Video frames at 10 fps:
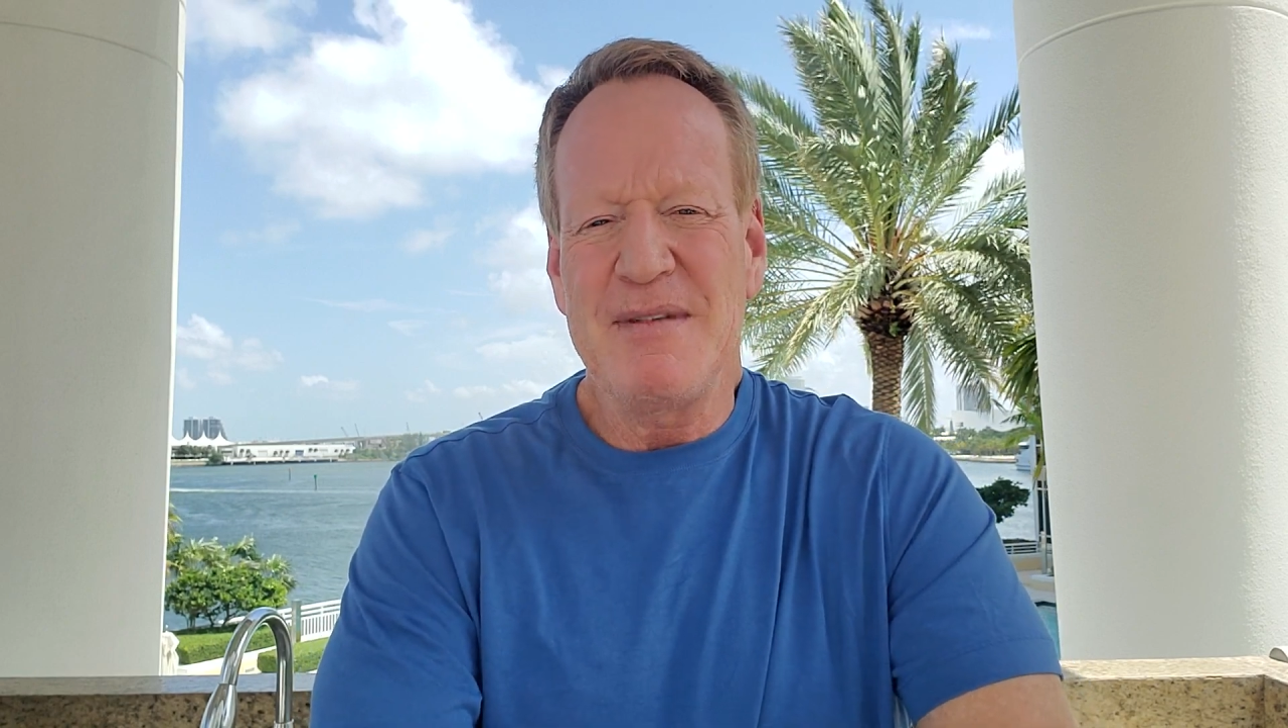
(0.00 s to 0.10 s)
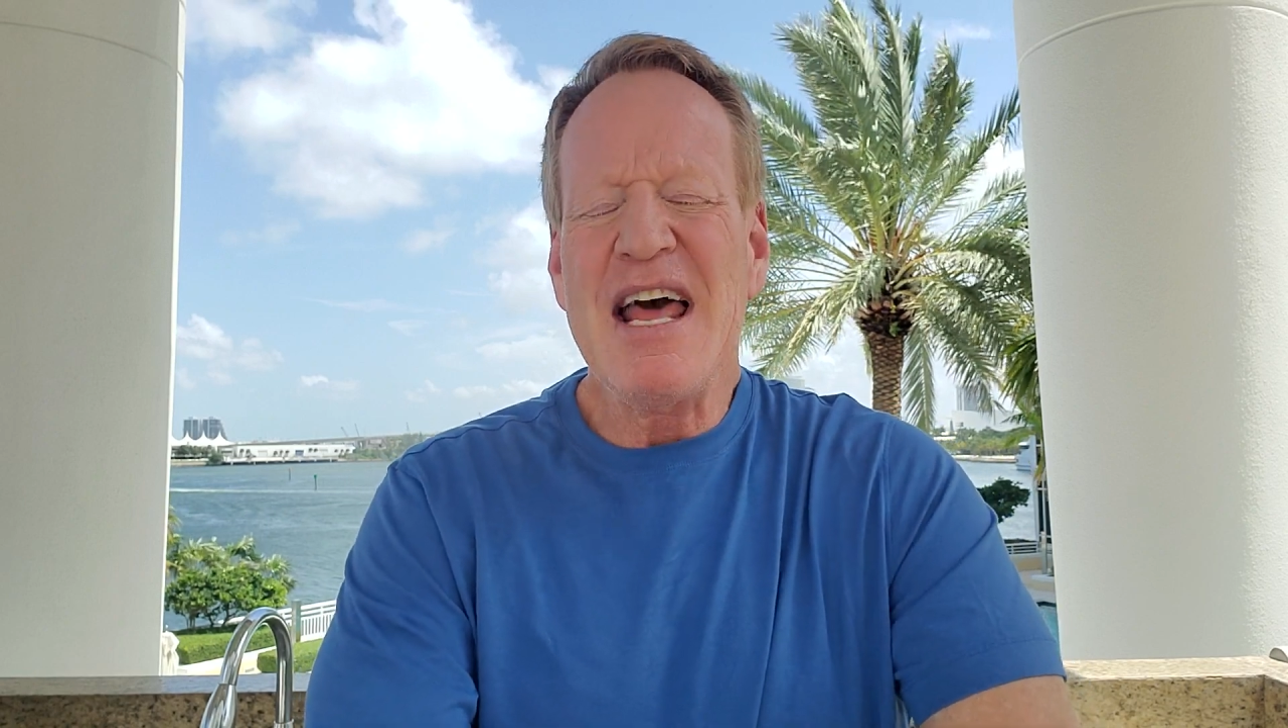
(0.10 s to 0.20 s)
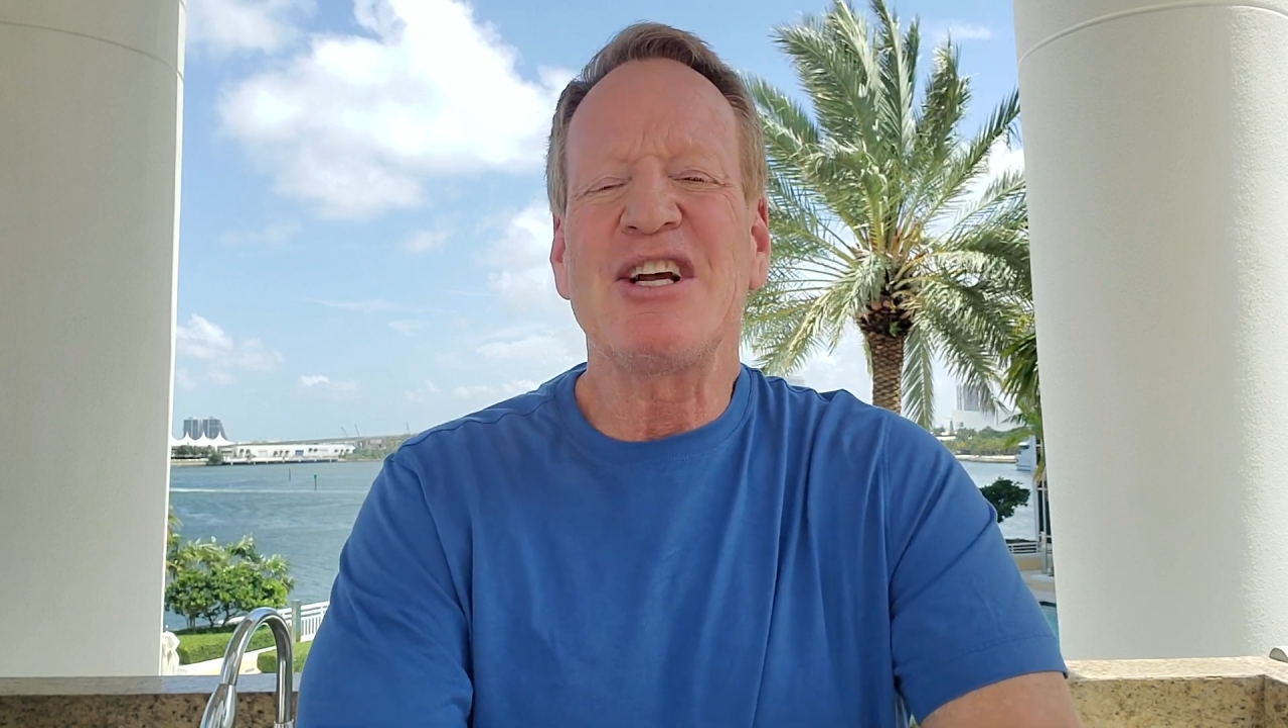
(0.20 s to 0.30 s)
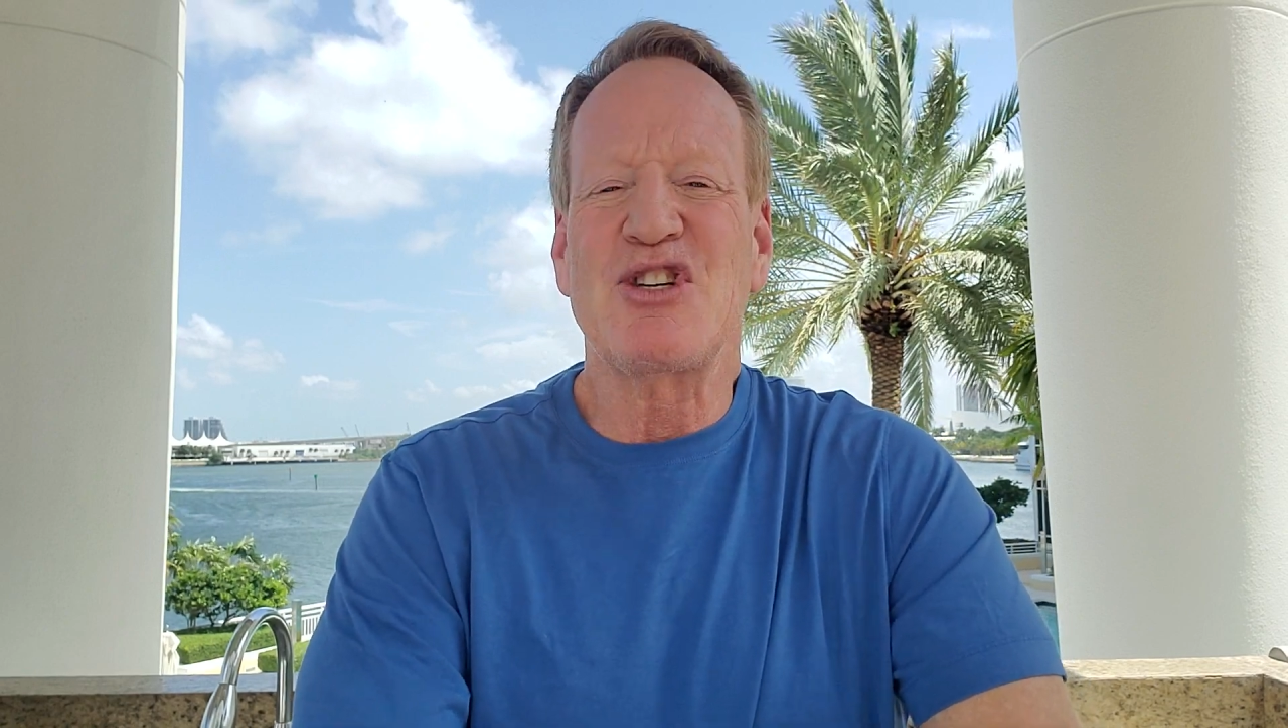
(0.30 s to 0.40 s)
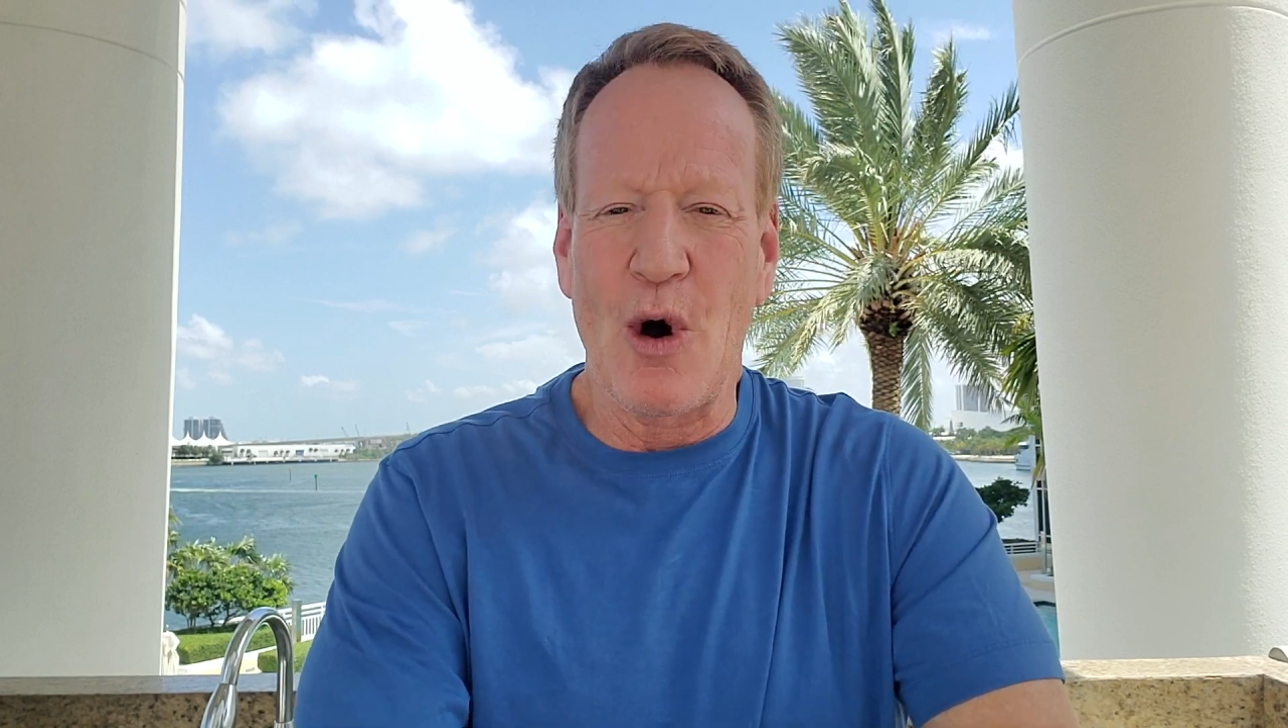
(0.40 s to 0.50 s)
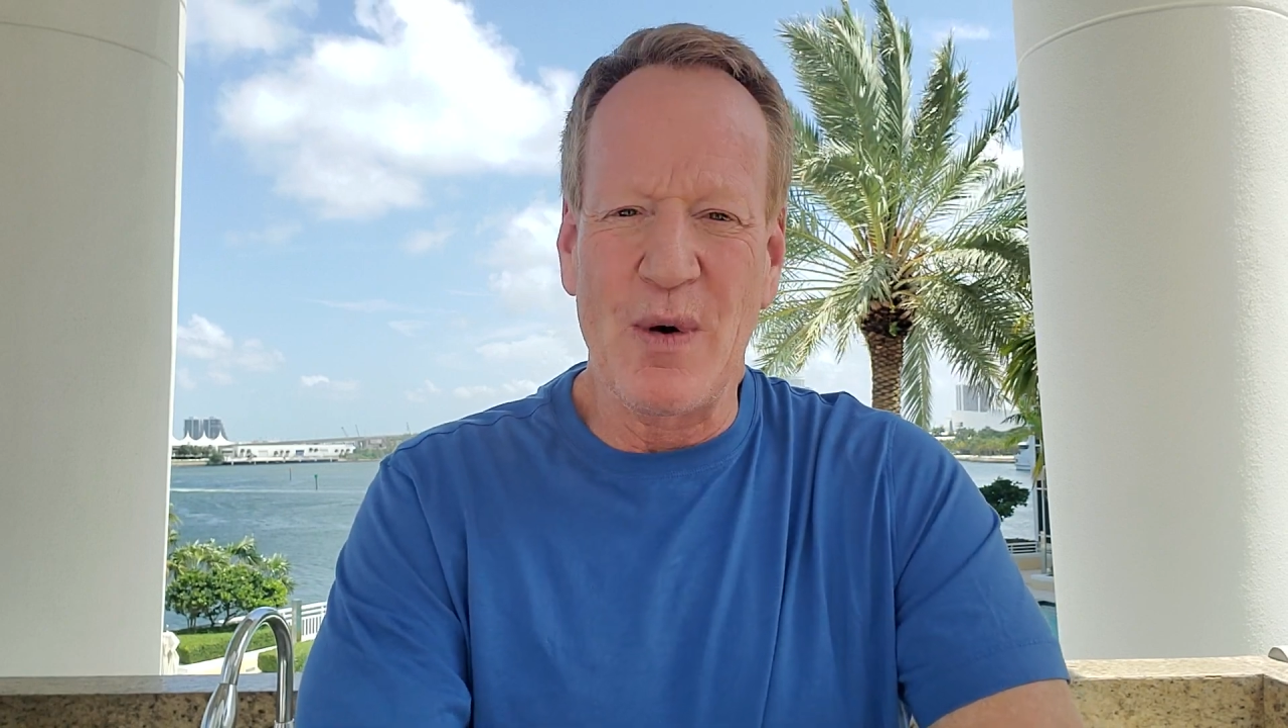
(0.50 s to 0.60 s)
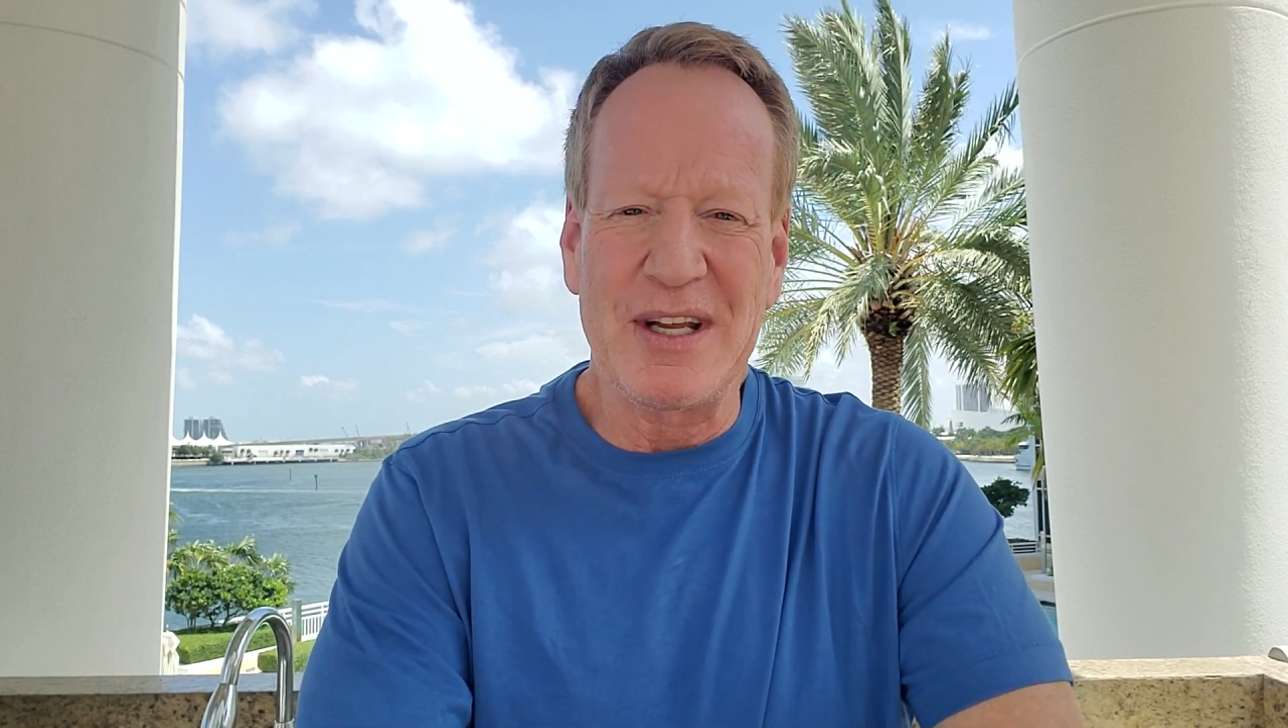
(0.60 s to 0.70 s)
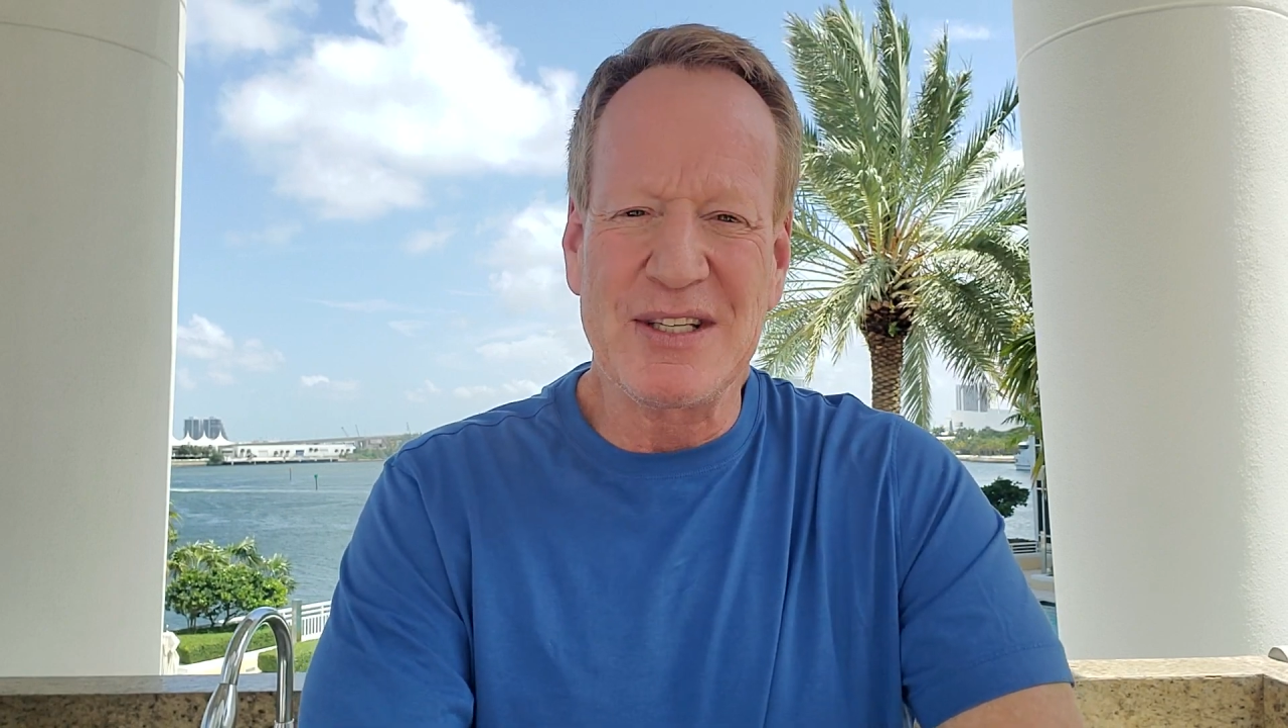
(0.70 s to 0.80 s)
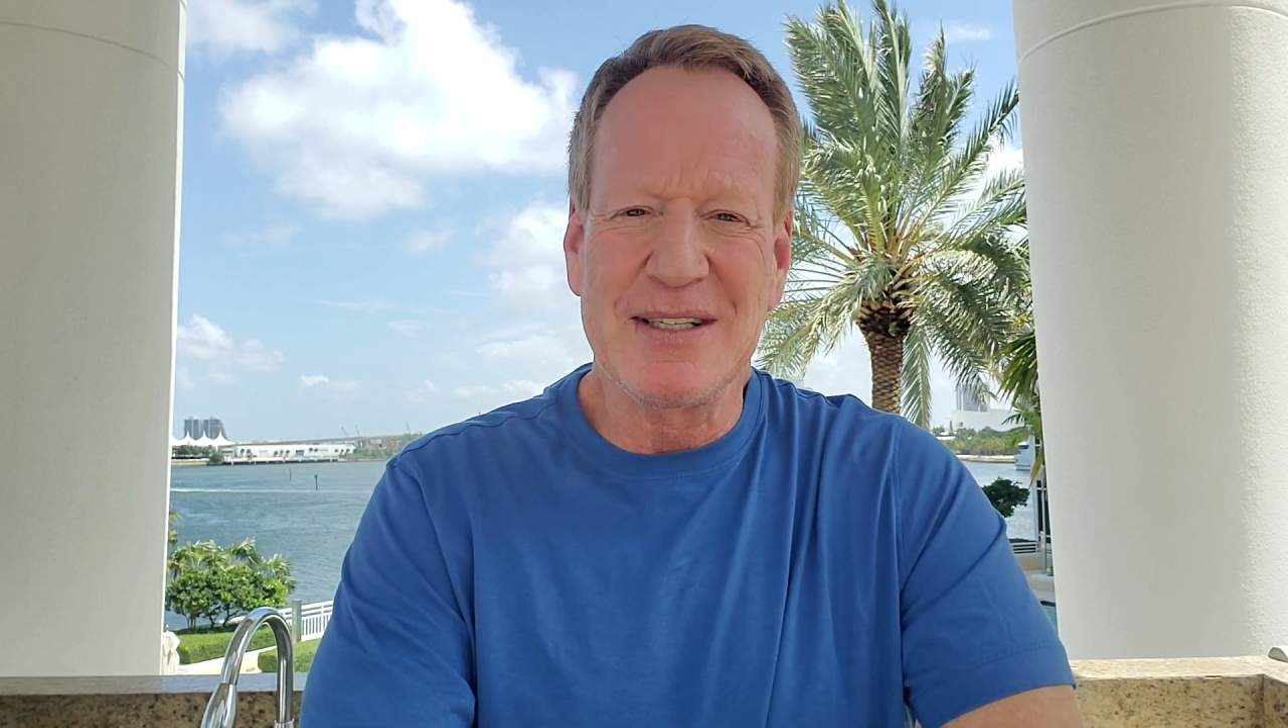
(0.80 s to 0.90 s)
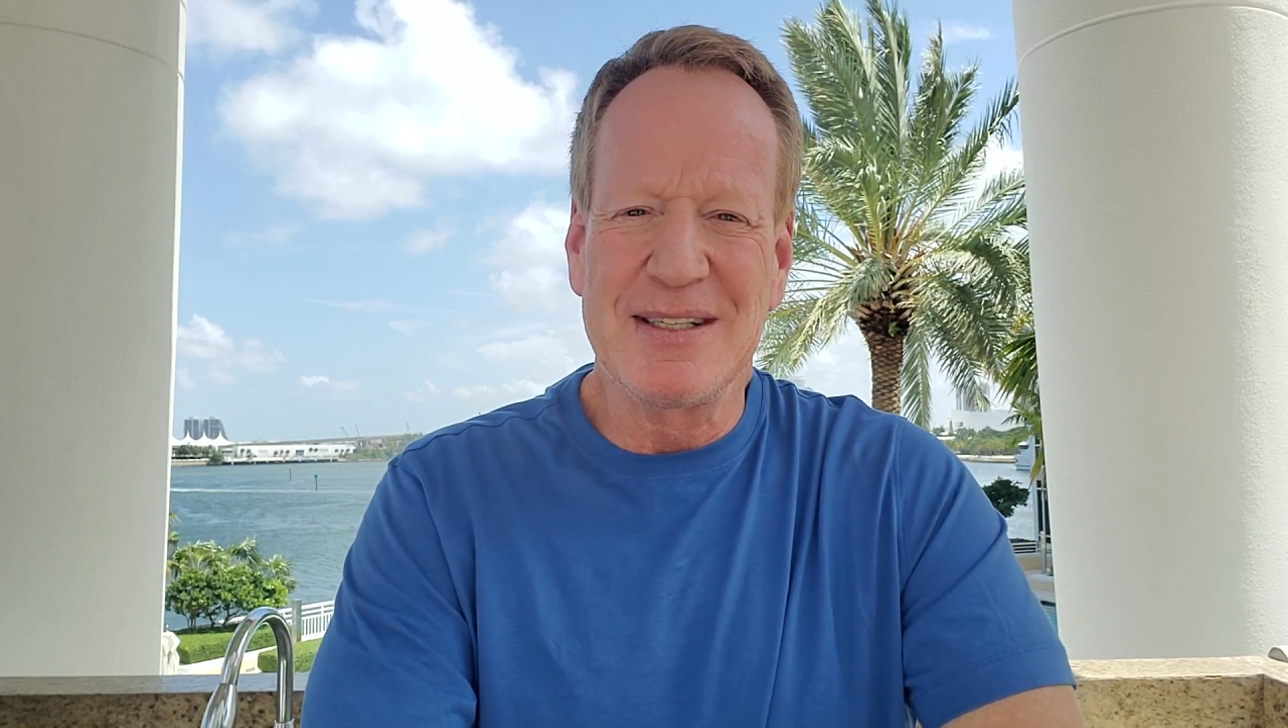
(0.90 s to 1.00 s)
And as
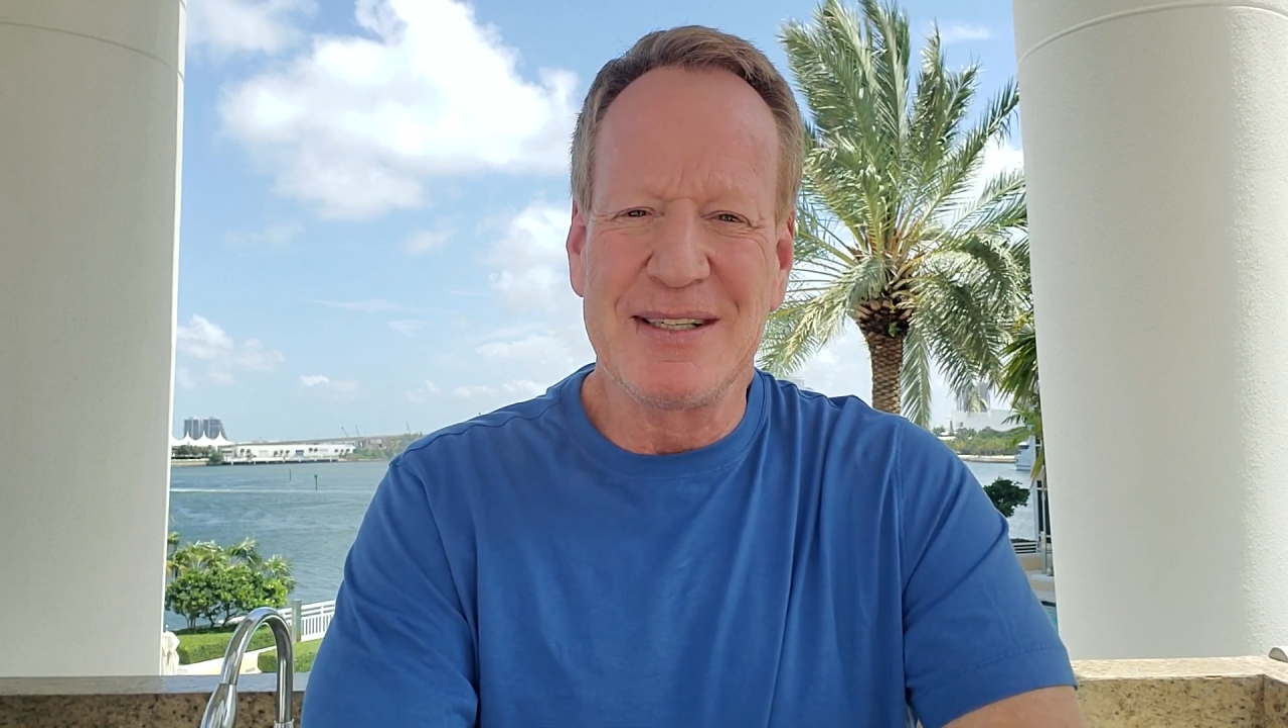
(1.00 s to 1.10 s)
always,